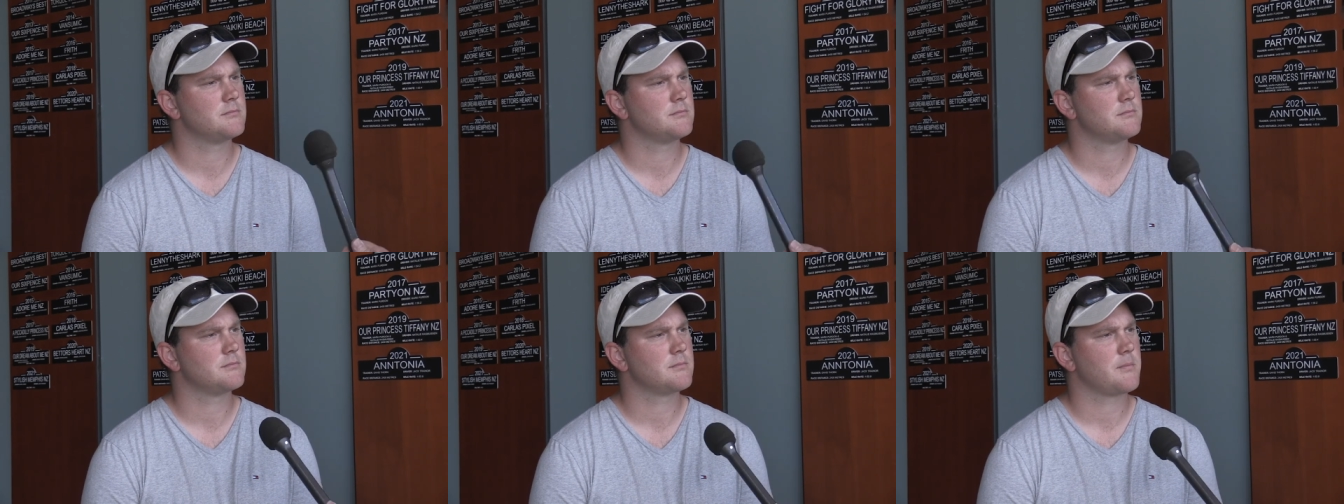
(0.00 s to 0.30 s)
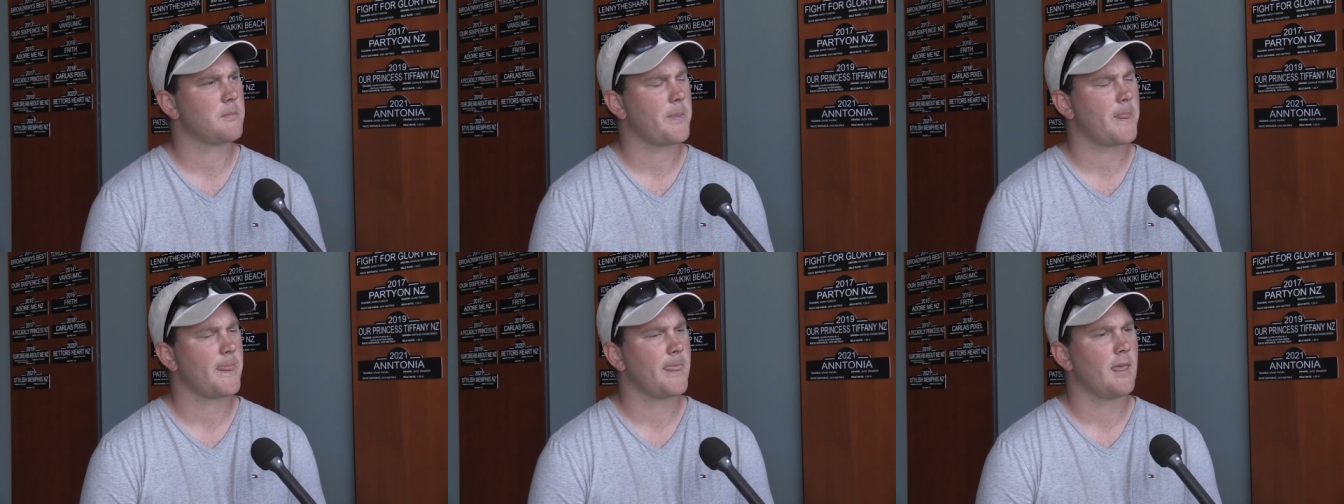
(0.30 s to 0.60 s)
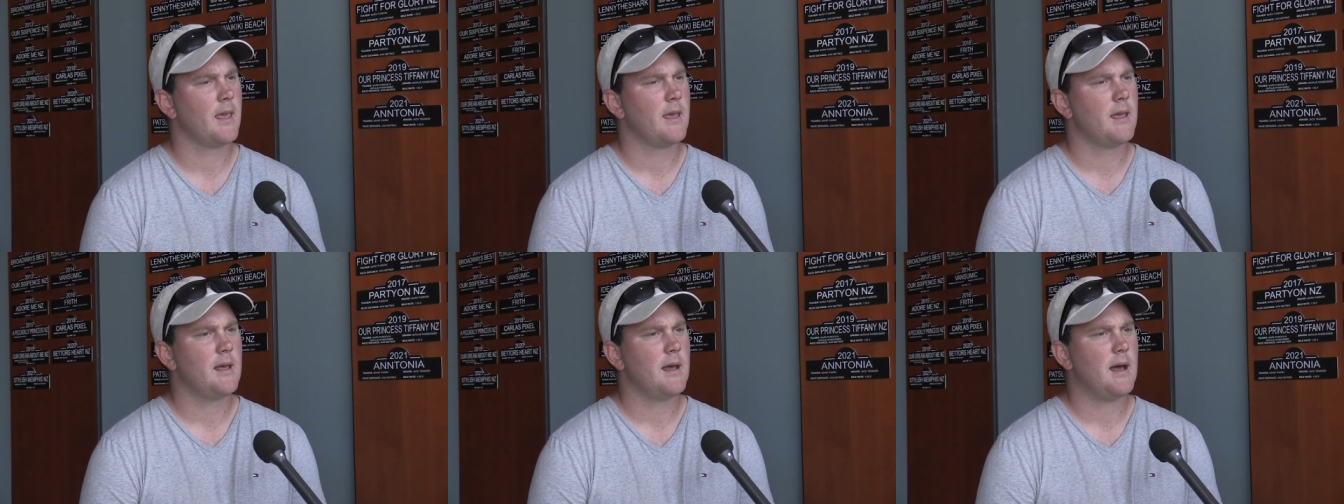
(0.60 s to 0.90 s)

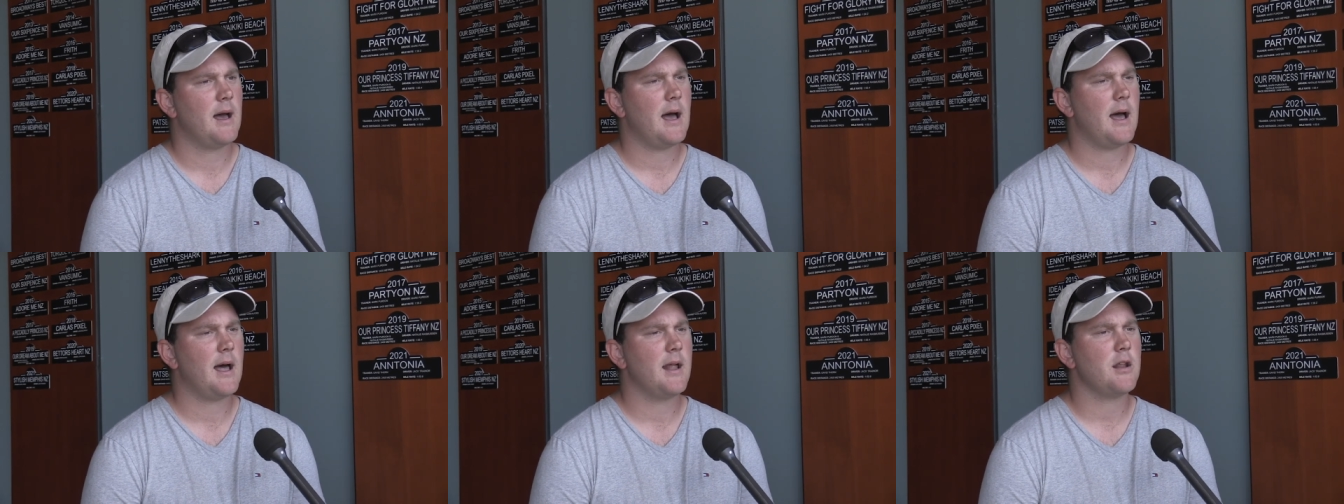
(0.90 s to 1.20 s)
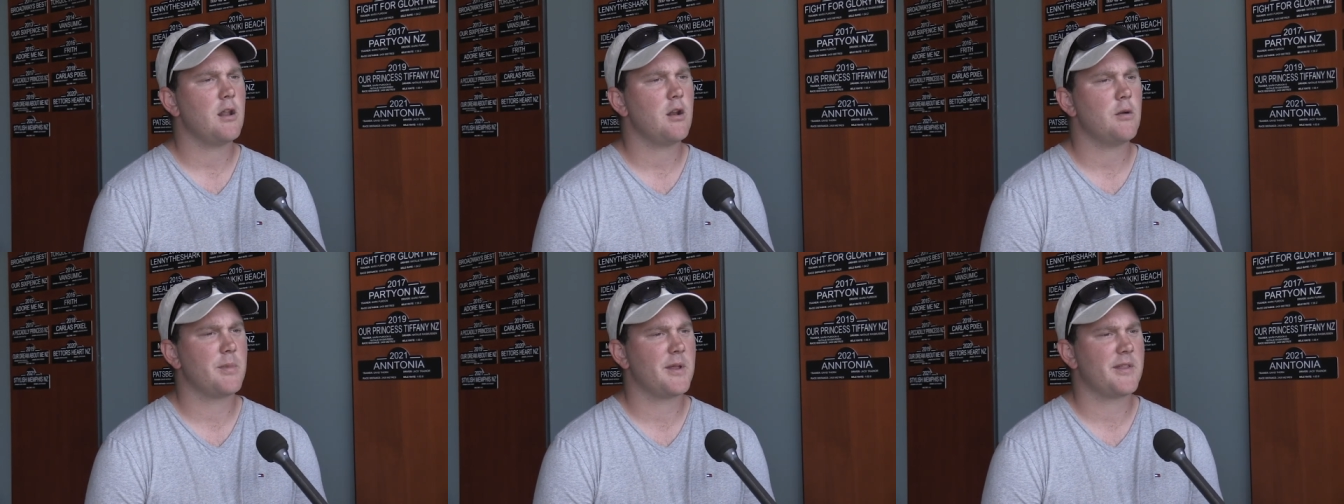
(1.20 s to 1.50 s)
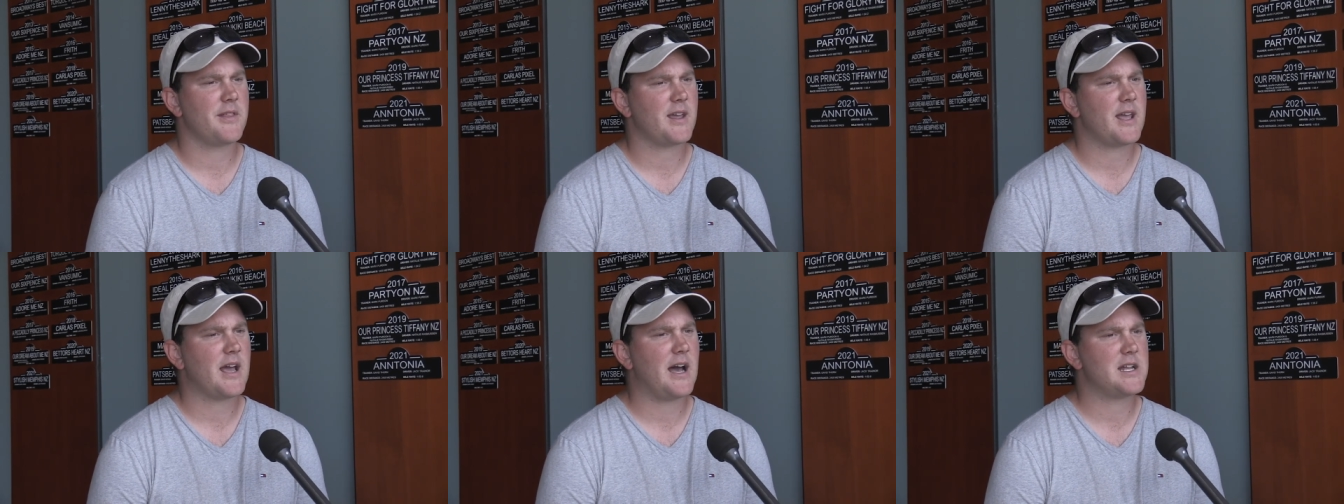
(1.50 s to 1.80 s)
Uh, a little
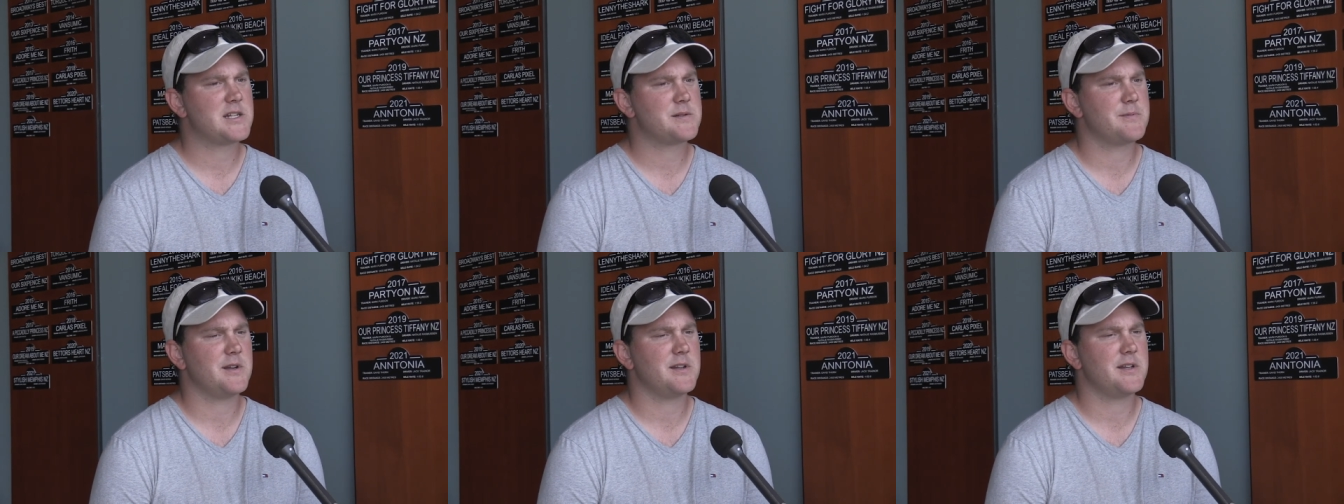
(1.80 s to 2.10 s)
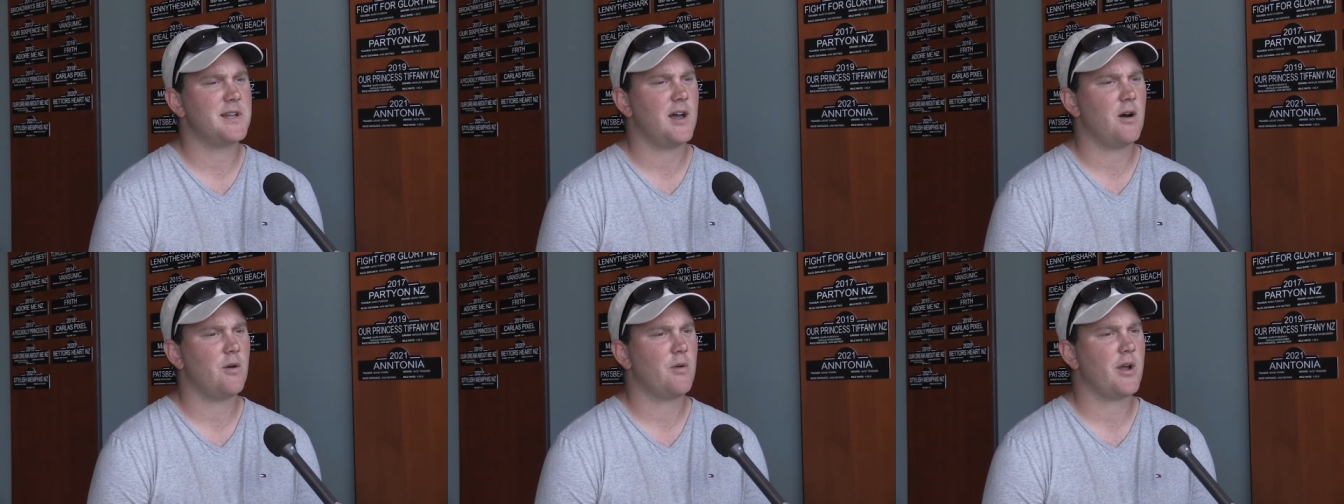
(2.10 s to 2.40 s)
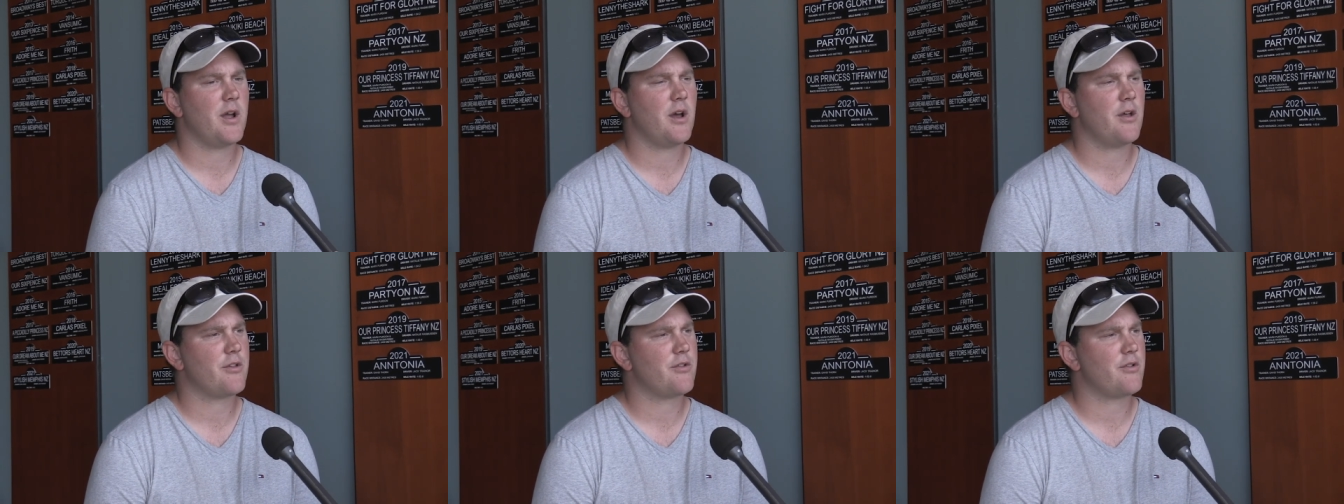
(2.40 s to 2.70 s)
bit the cards have been dealt.
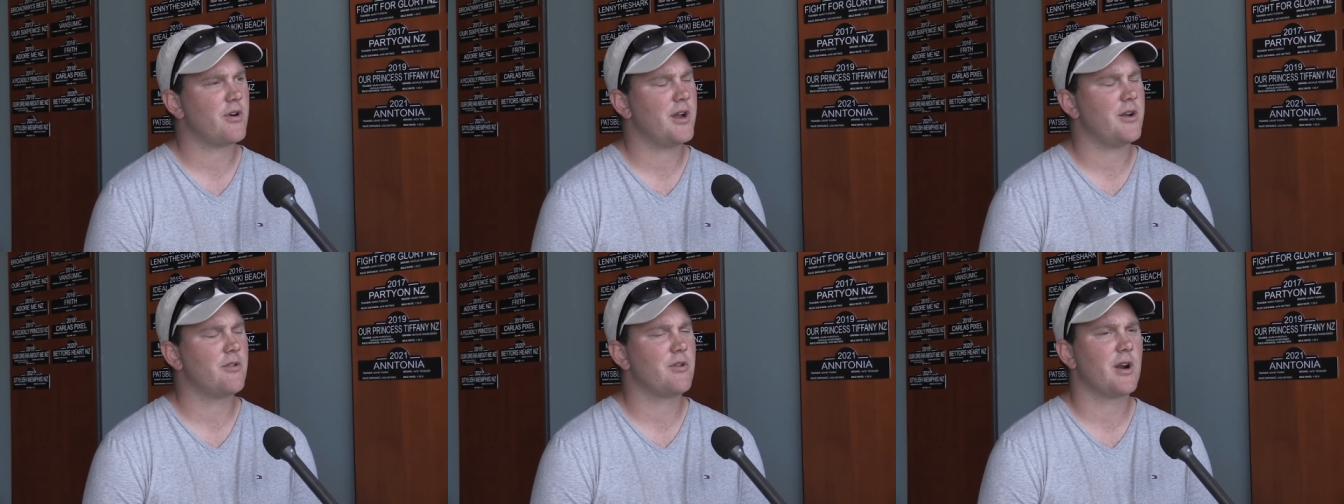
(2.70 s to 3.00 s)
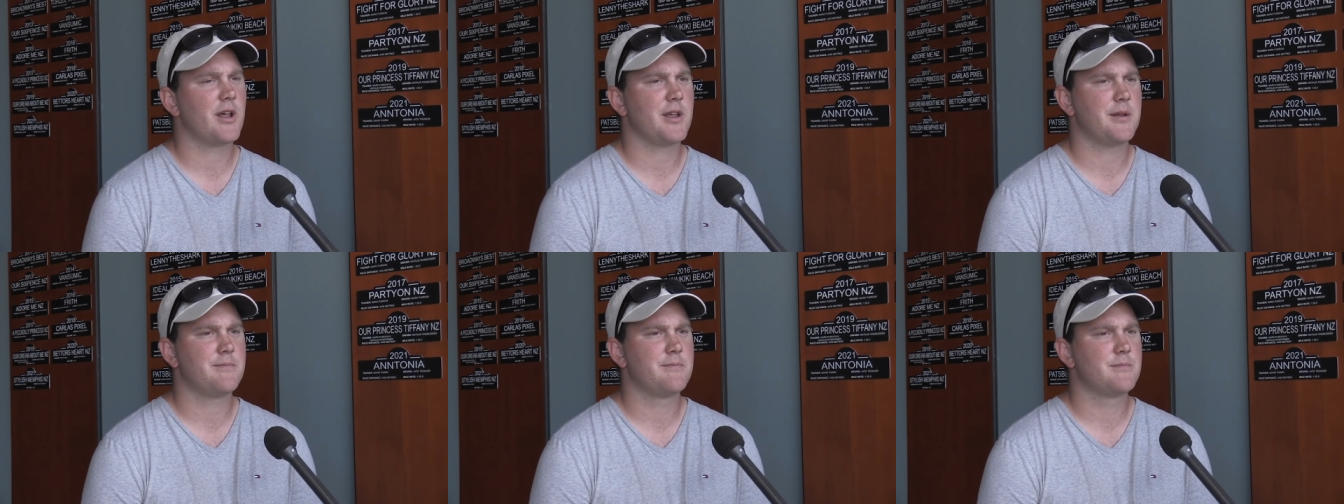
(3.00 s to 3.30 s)
We got three really